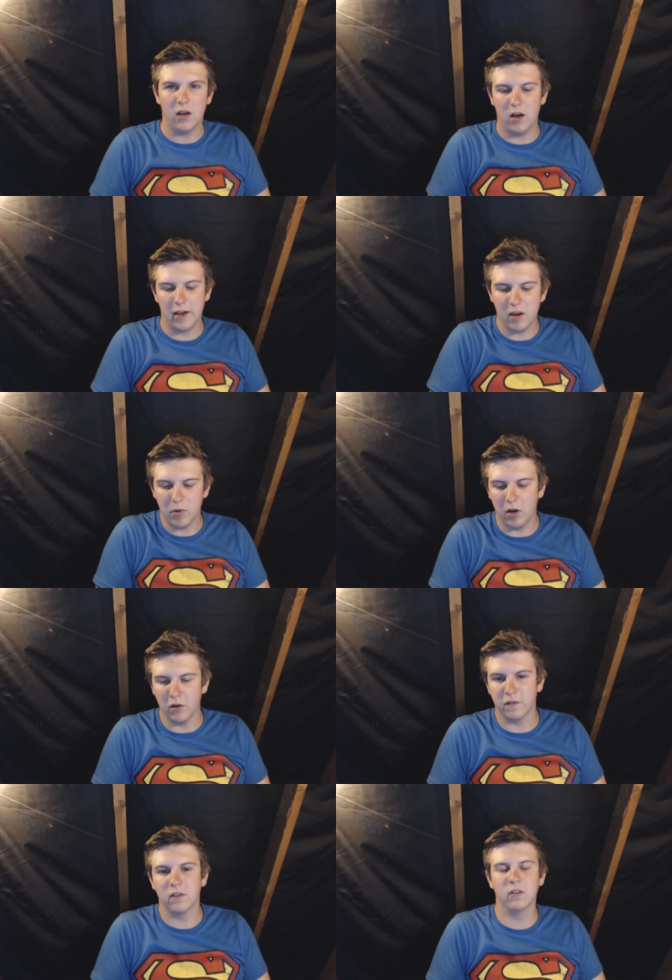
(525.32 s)
I hate my
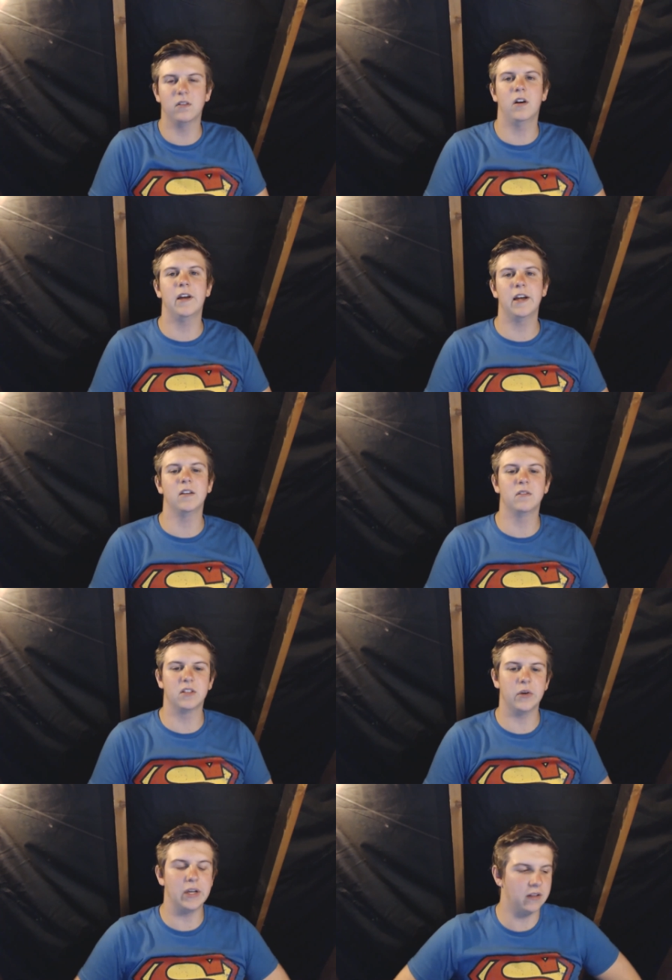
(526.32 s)
life. I
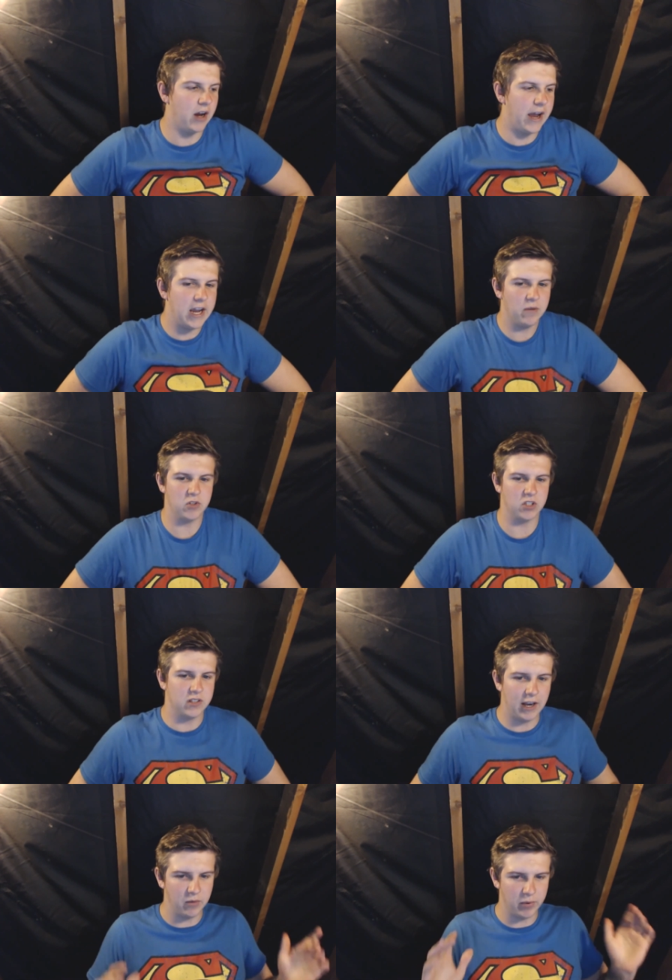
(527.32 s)
hate just
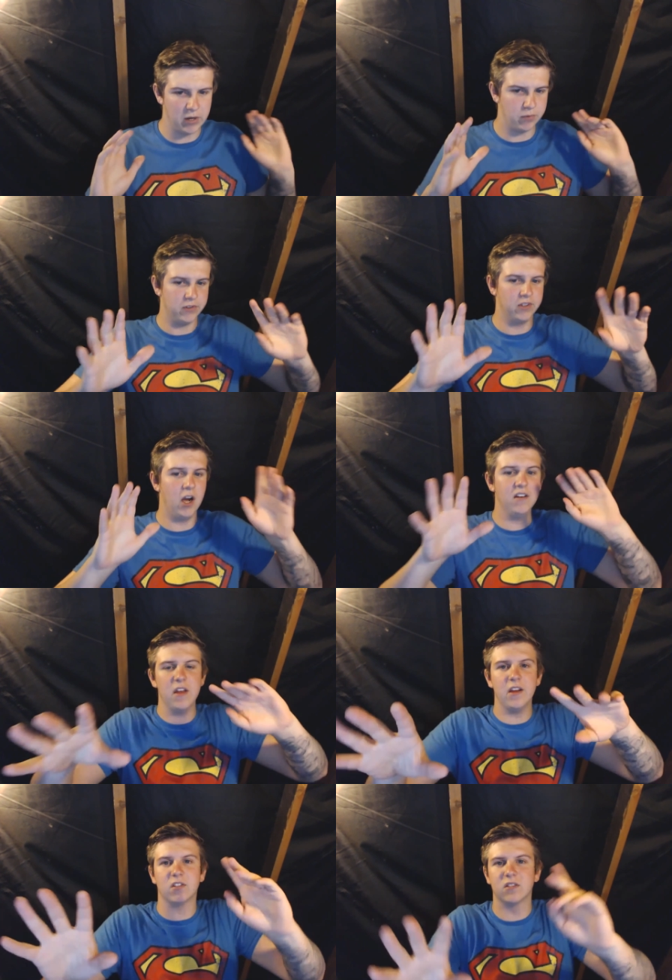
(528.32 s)
telling people, go do
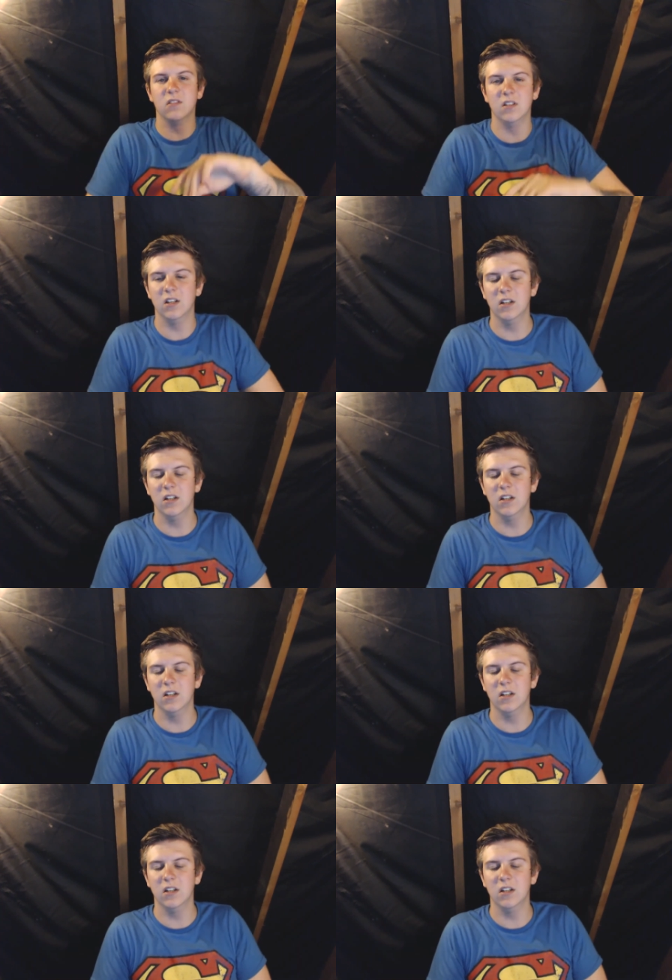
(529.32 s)
this!